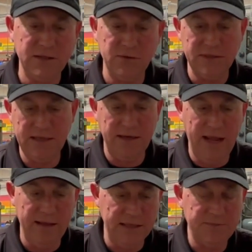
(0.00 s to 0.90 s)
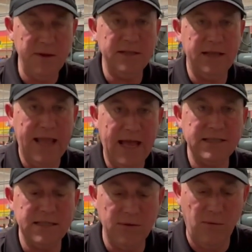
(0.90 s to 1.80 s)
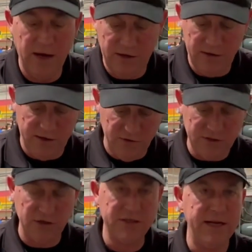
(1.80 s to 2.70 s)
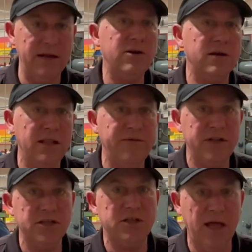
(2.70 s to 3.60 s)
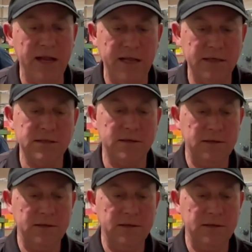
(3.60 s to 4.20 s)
so we said, hey, let's make the casting wider and use our standard 11-inch linings.